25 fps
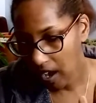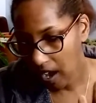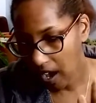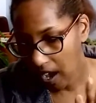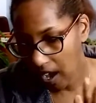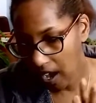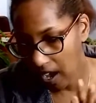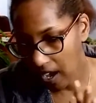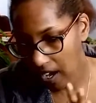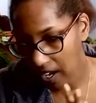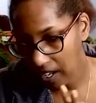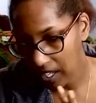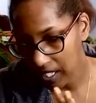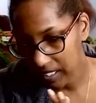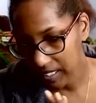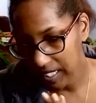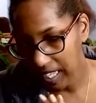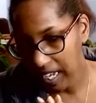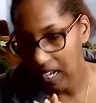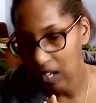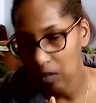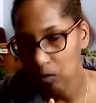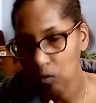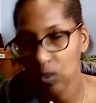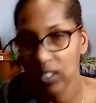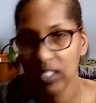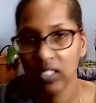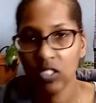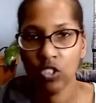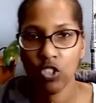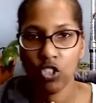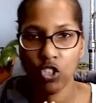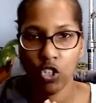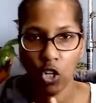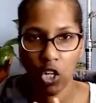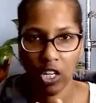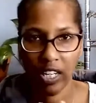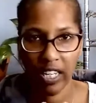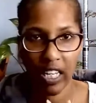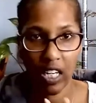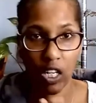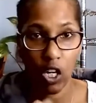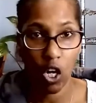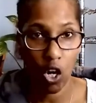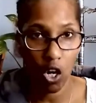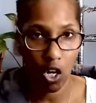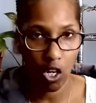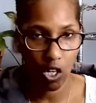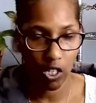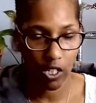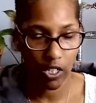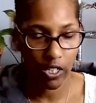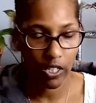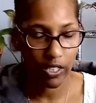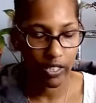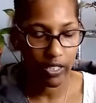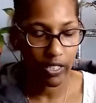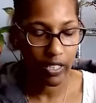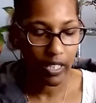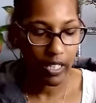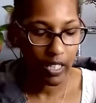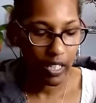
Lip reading: that one took it hard.